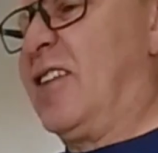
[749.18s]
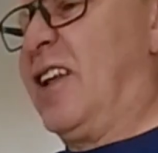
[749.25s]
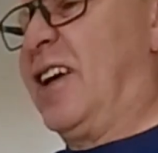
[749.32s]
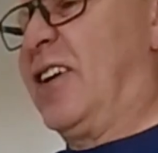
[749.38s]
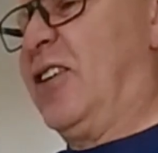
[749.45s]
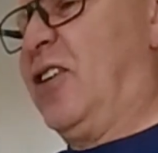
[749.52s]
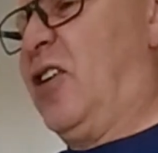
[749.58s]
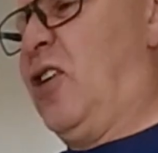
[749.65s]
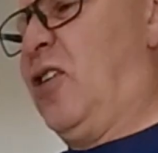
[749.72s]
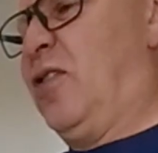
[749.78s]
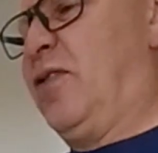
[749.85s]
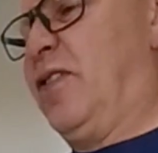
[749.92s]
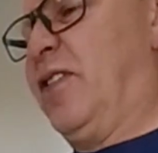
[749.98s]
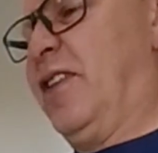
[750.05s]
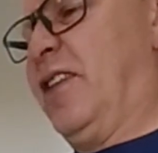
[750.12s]
slacken
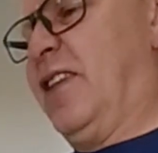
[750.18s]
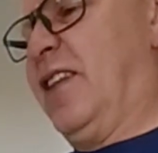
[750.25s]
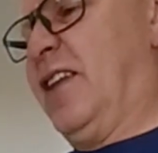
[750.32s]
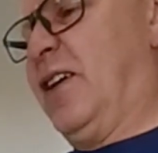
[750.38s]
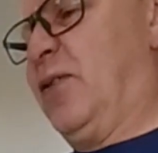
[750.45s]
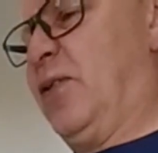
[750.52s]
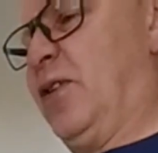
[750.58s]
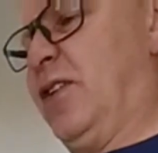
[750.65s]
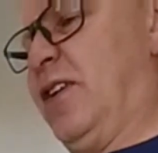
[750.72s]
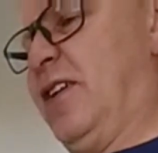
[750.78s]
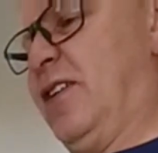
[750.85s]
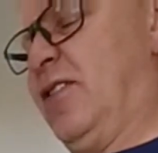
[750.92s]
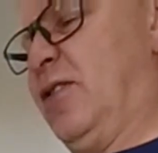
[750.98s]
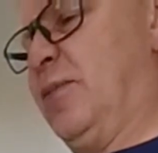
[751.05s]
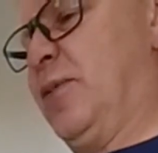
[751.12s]
off that one
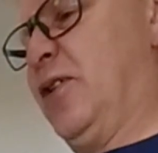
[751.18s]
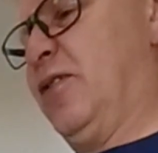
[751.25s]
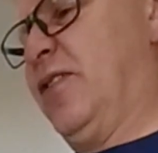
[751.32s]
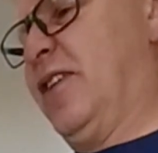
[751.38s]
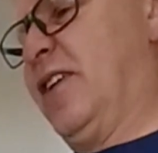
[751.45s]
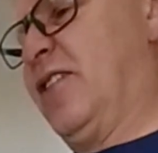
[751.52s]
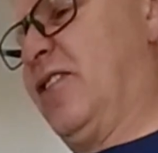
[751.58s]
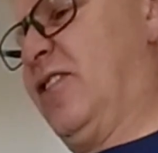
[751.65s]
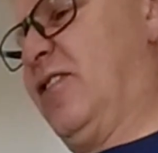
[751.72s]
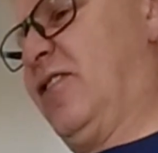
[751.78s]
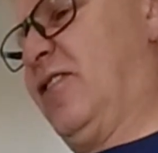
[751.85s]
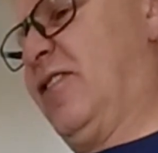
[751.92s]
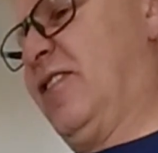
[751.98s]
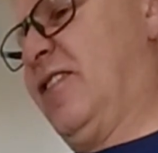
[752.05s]
to move it across.